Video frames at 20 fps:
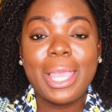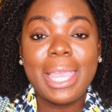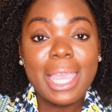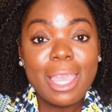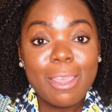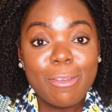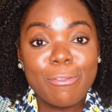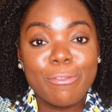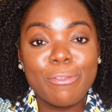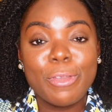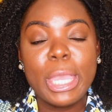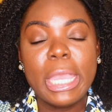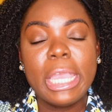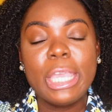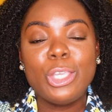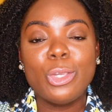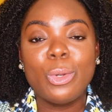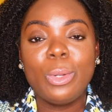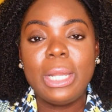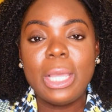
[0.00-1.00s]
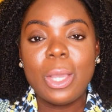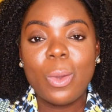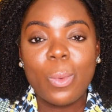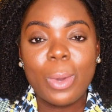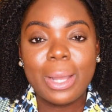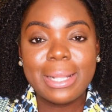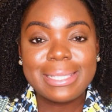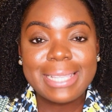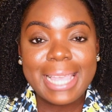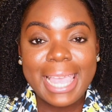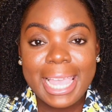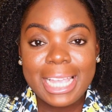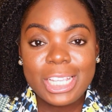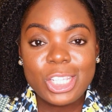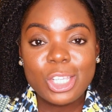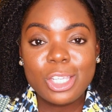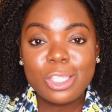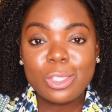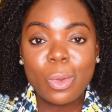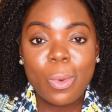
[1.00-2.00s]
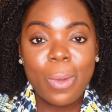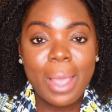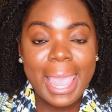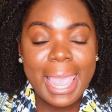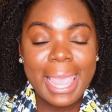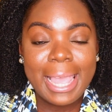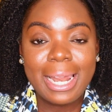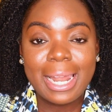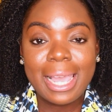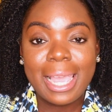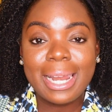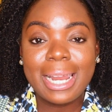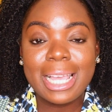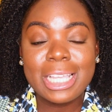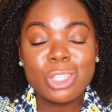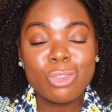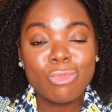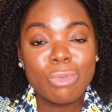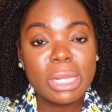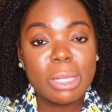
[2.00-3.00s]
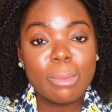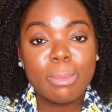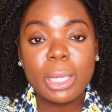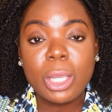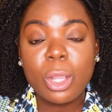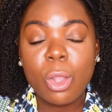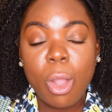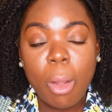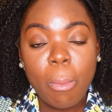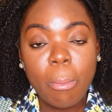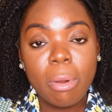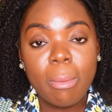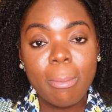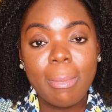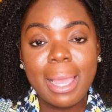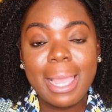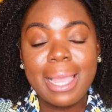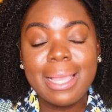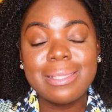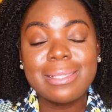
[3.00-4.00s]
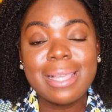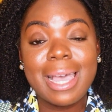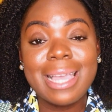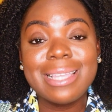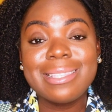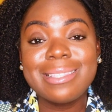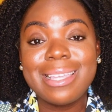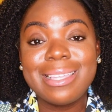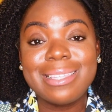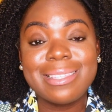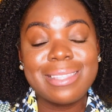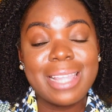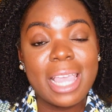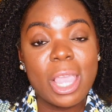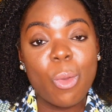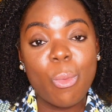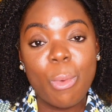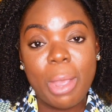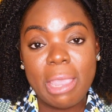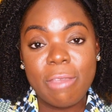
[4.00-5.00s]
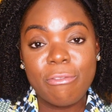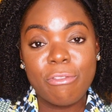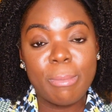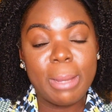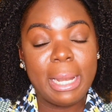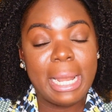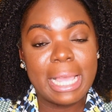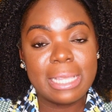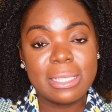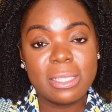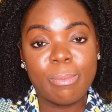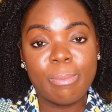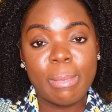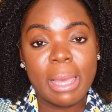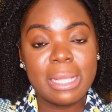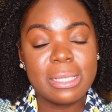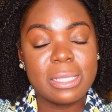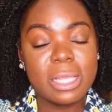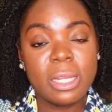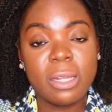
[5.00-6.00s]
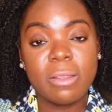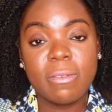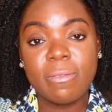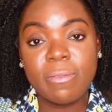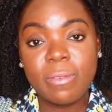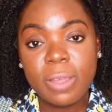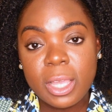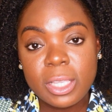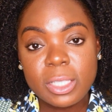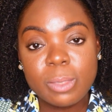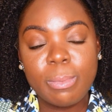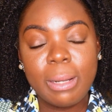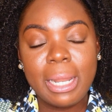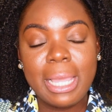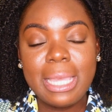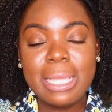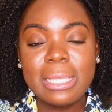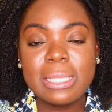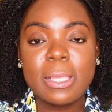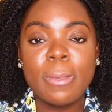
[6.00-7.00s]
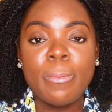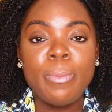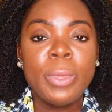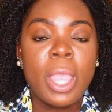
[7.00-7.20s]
if your little one's edges or hairline has already been compromised, I say stay away from elastic bands in the first place.